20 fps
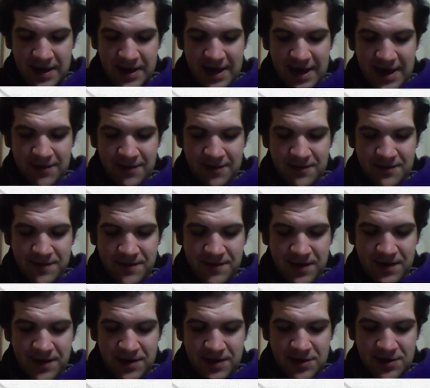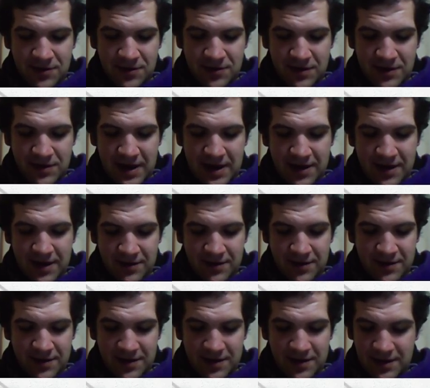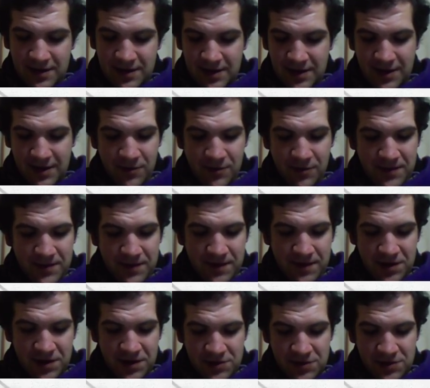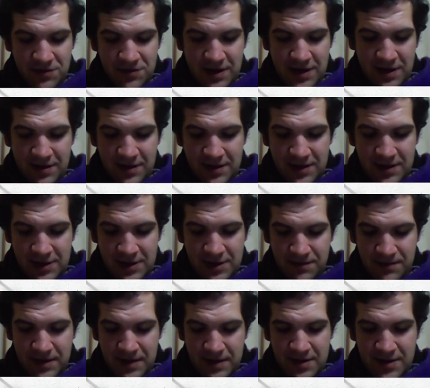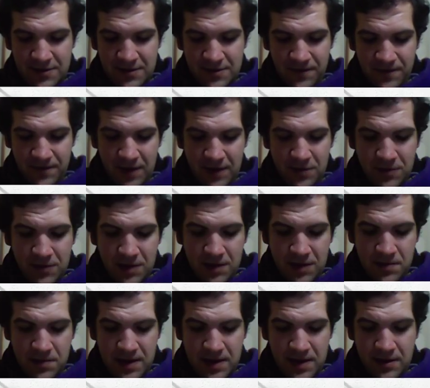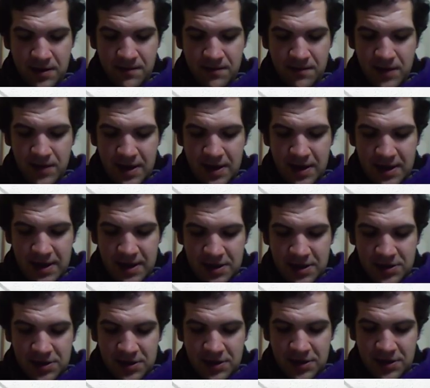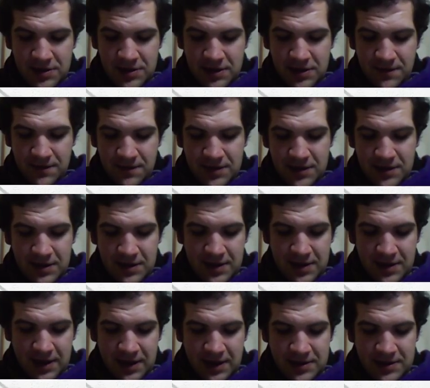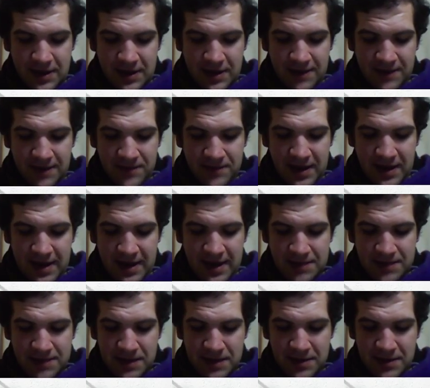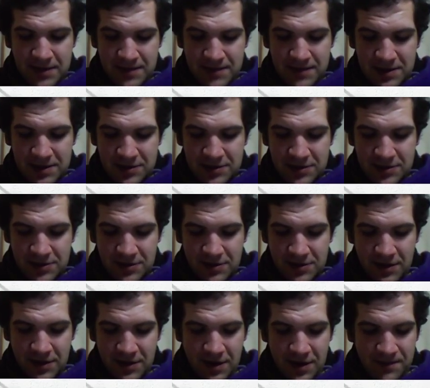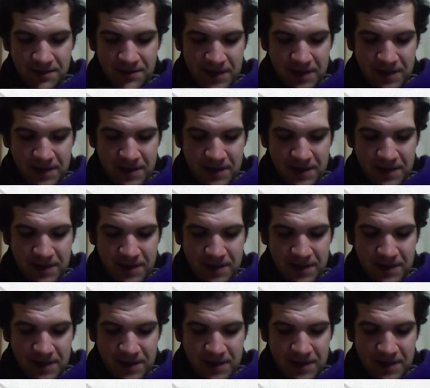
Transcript: It will be very soon now that these uplanders' fate will come upon them. She herself is at the diggings tonight, and I expect the message to go to her.